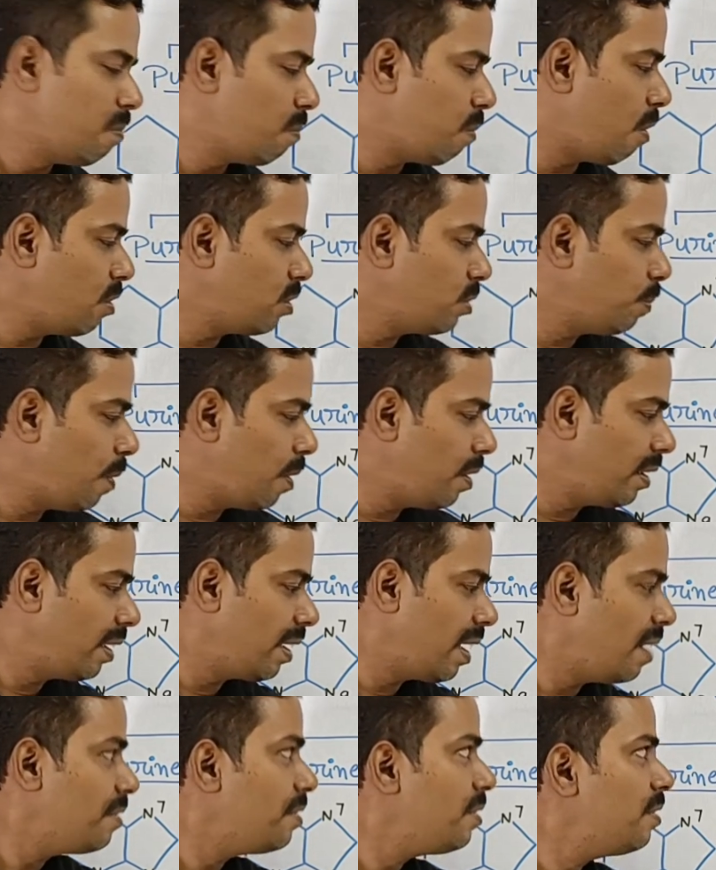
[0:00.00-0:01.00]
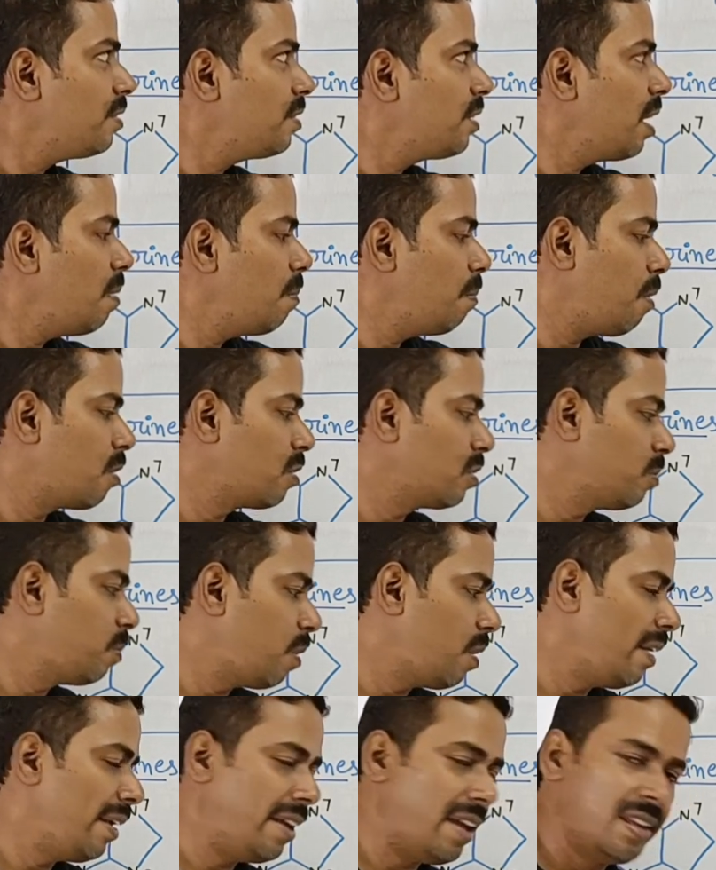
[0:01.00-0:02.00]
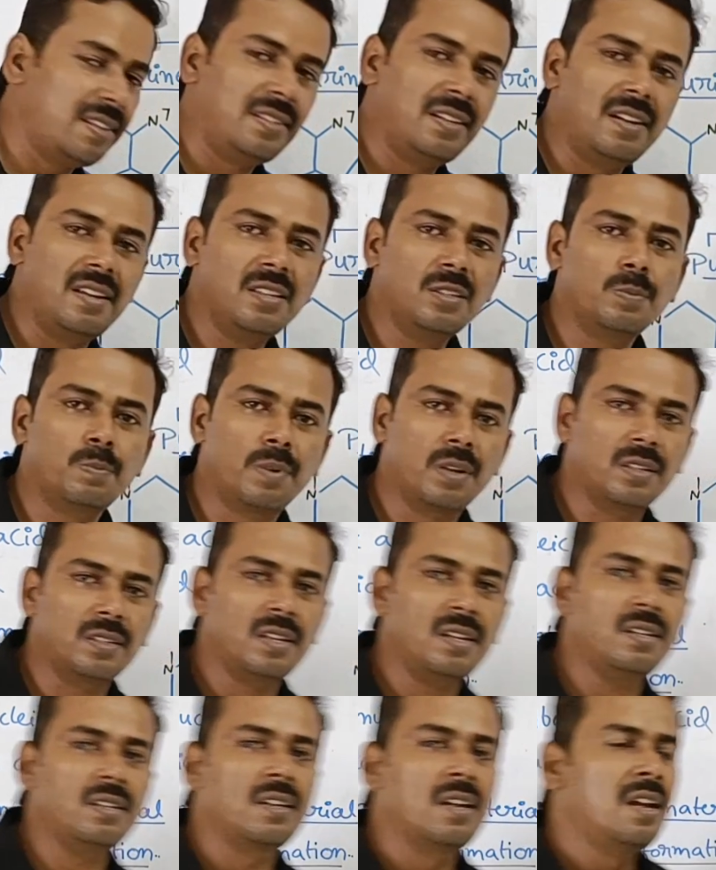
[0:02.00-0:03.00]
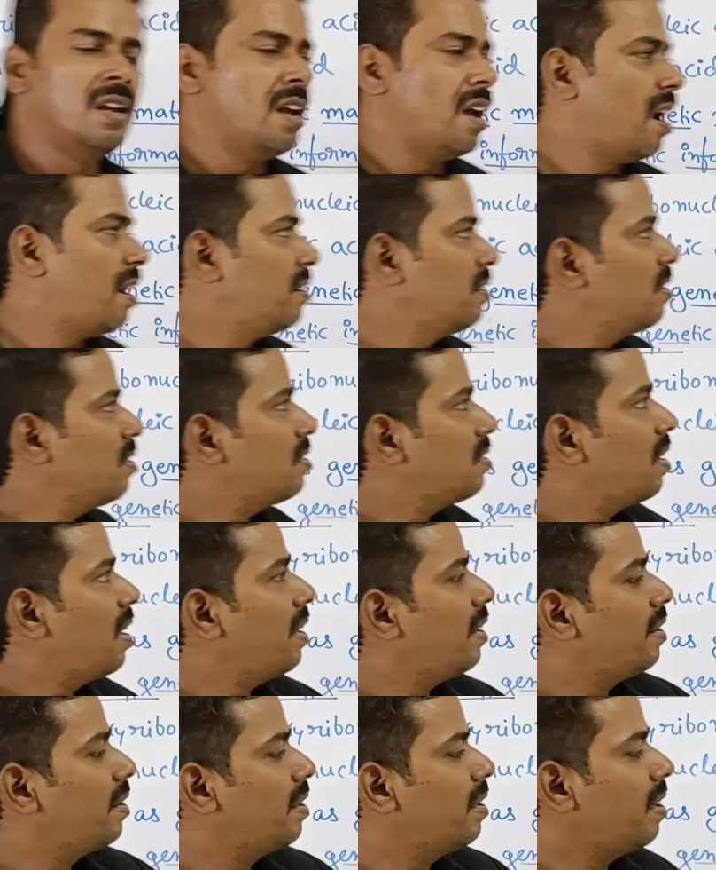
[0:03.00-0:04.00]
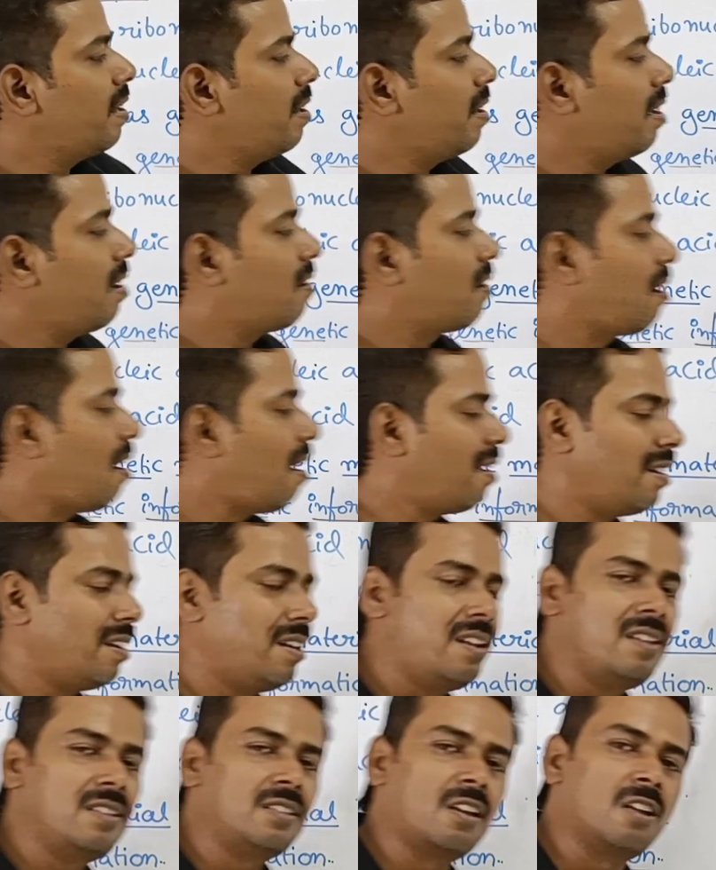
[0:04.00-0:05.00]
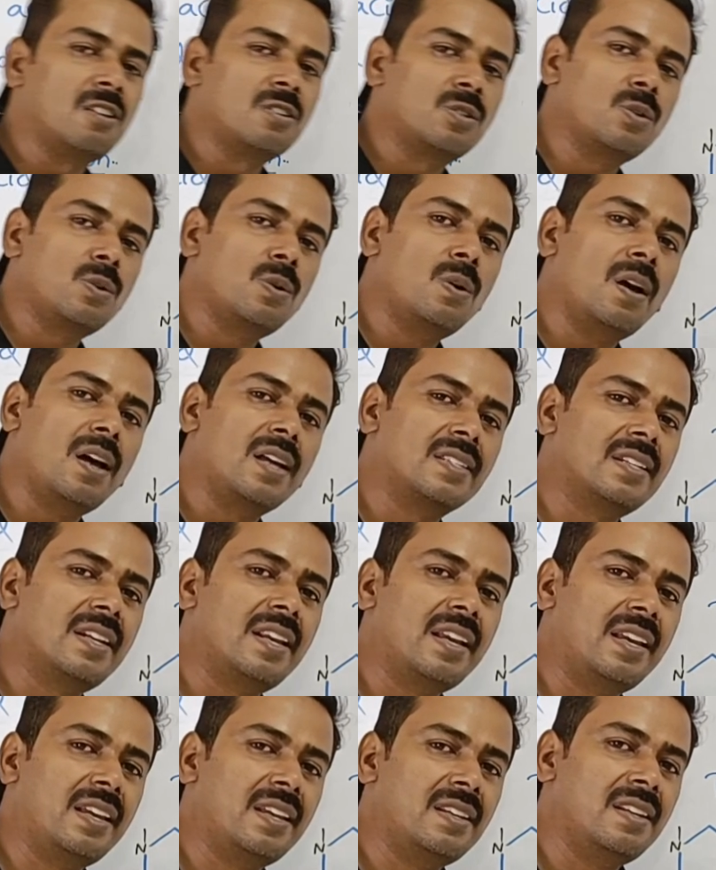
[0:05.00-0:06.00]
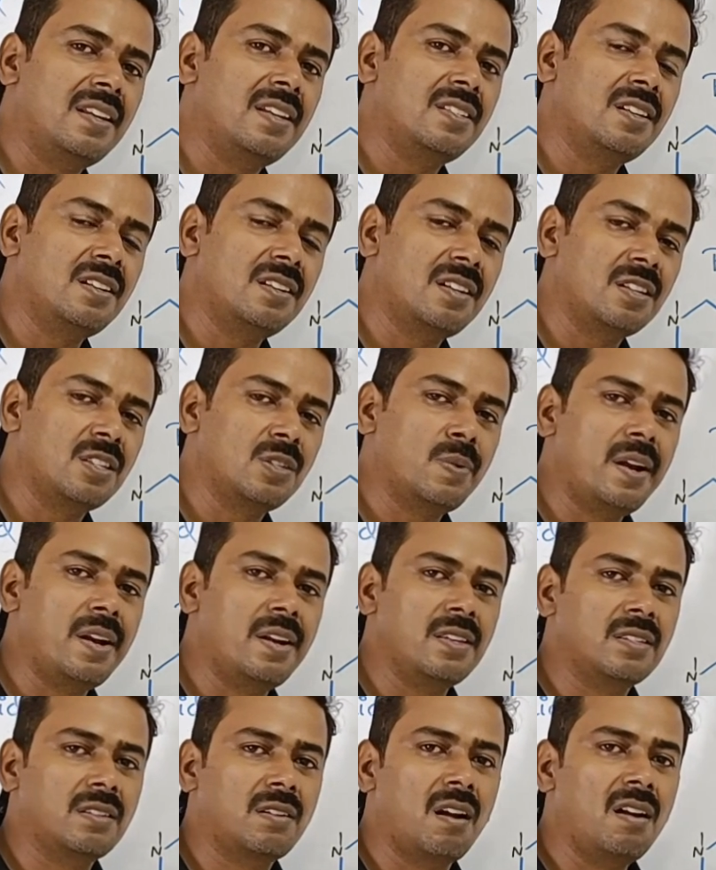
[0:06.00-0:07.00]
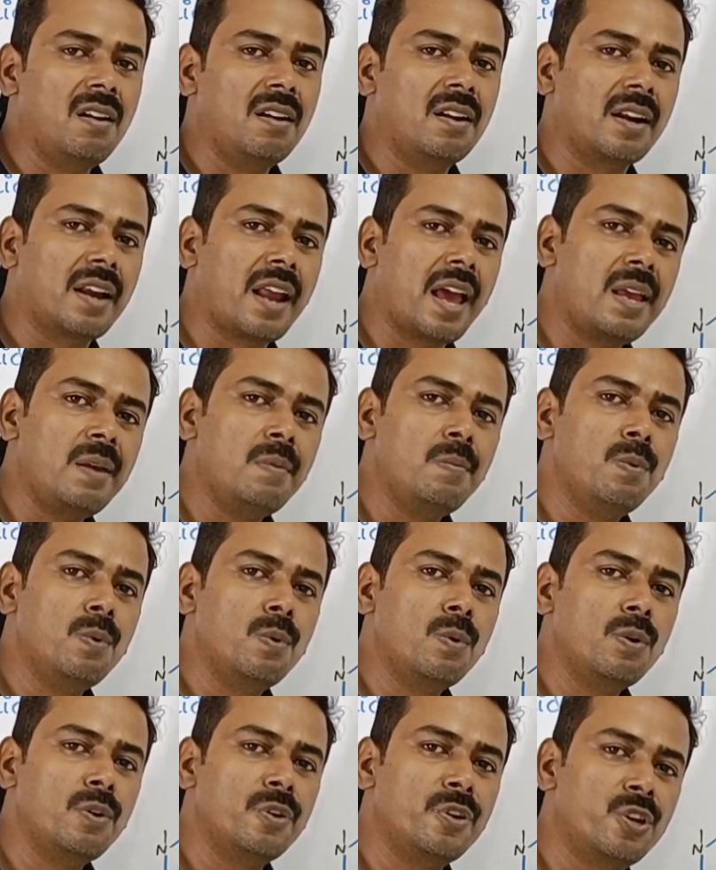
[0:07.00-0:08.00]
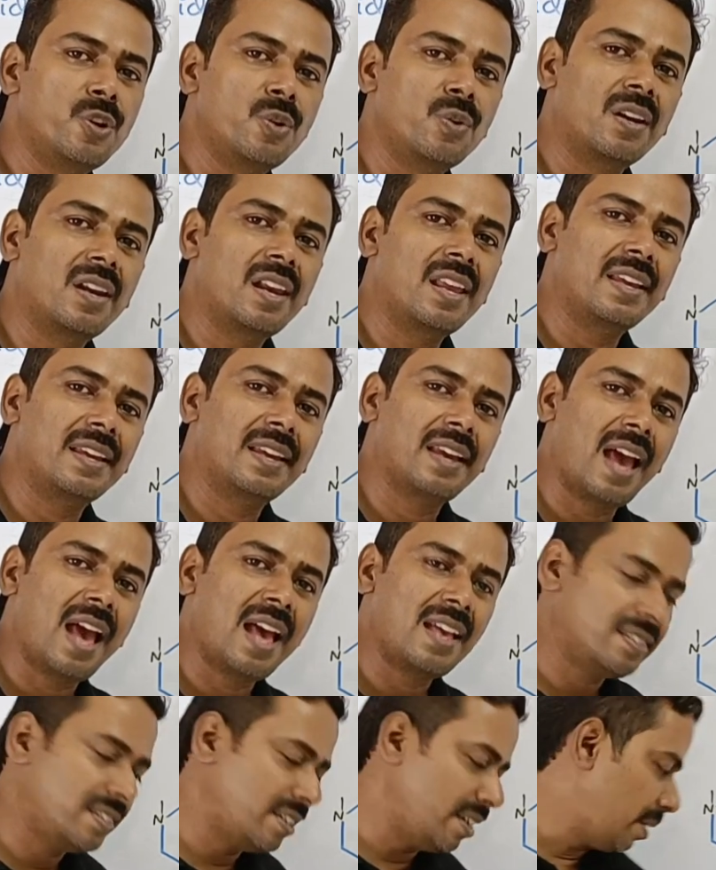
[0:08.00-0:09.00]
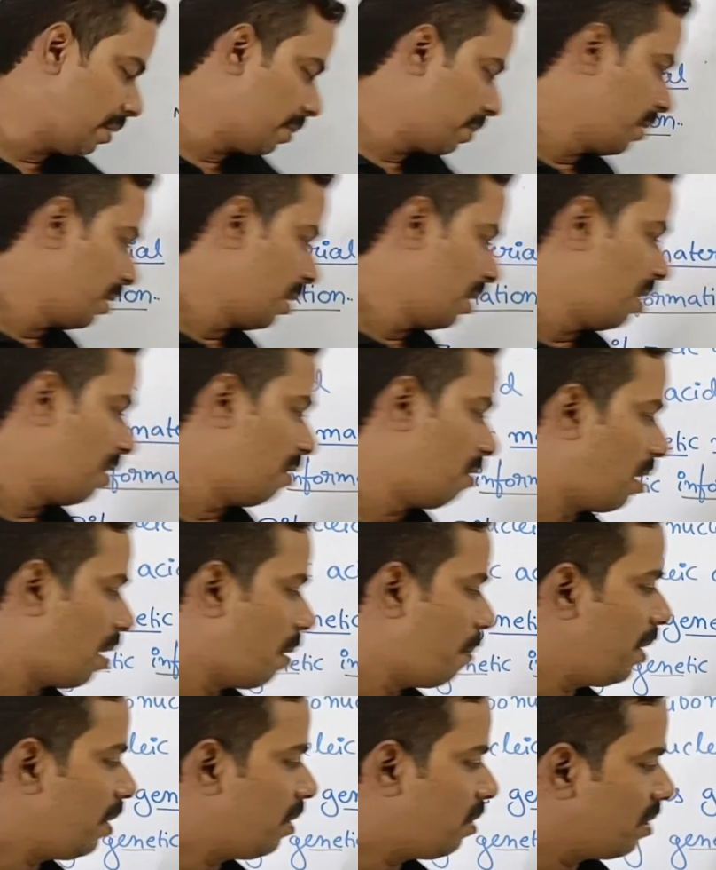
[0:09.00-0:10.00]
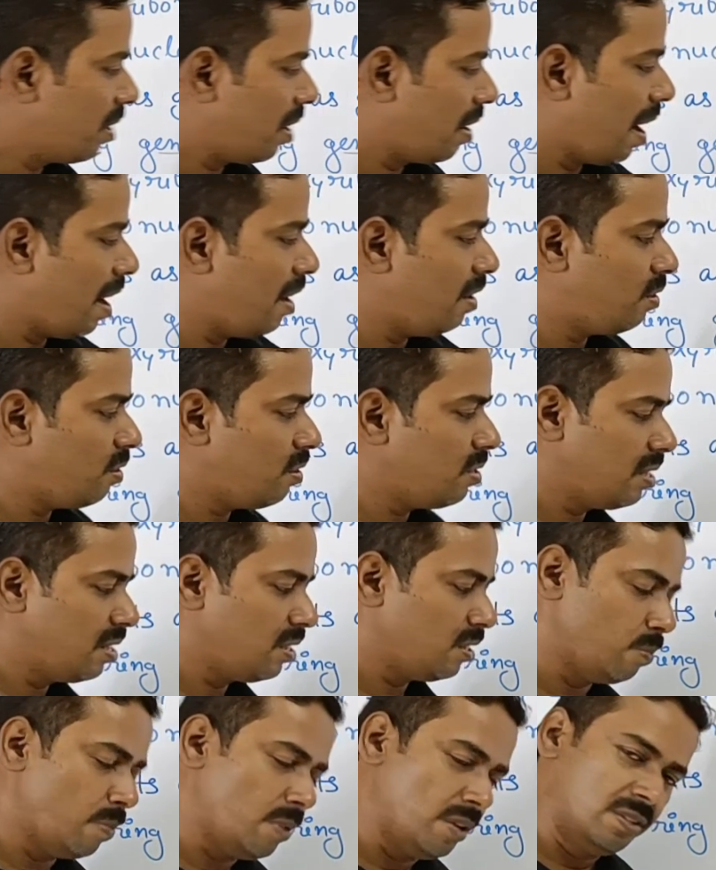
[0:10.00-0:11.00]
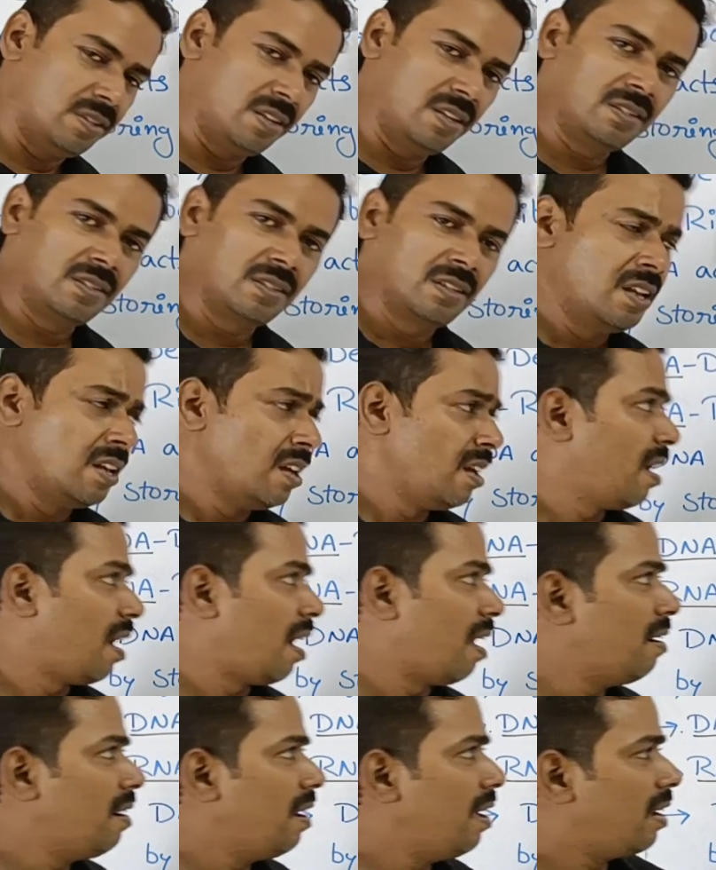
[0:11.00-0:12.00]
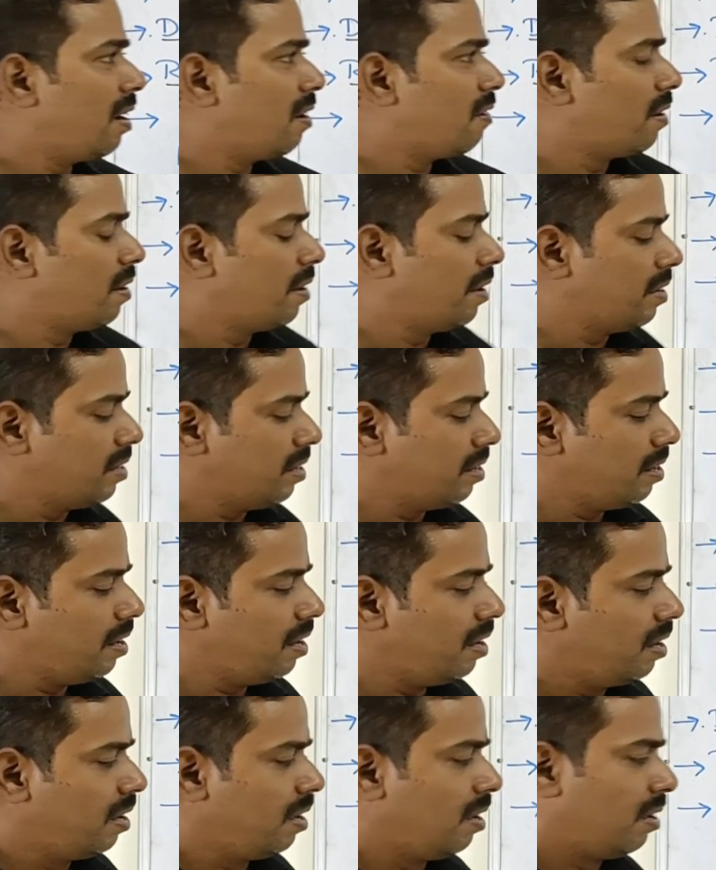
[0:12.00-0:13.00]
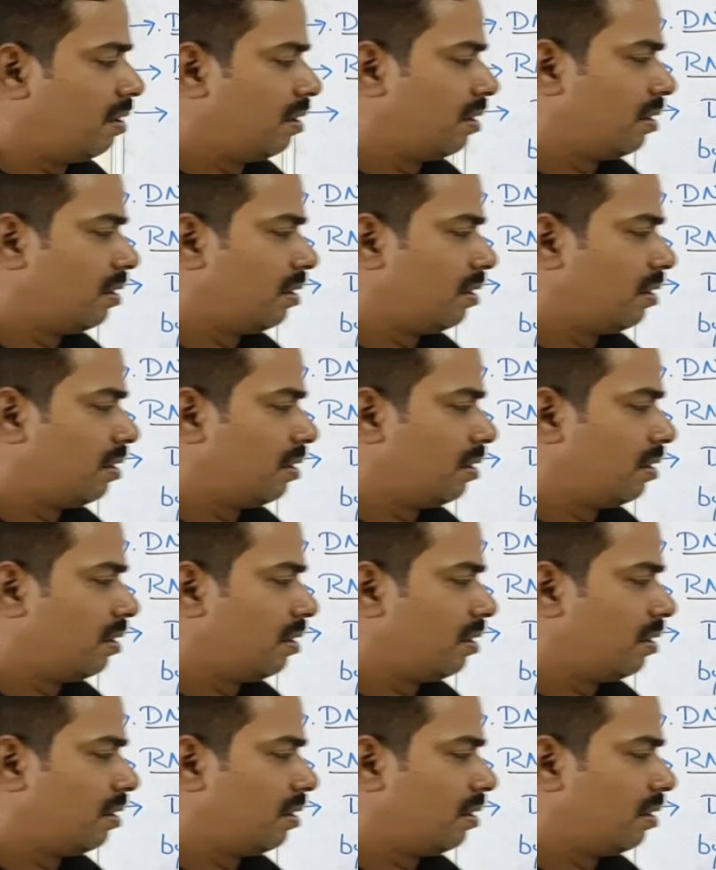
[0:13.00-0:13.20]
Phosphoric acid, same phosphoric acid is present, and just like DNA or RNA is also acidic in nature, that's why it is called ribonucleic acid. Now coming to the nitrogenous bases, unlike our DNA,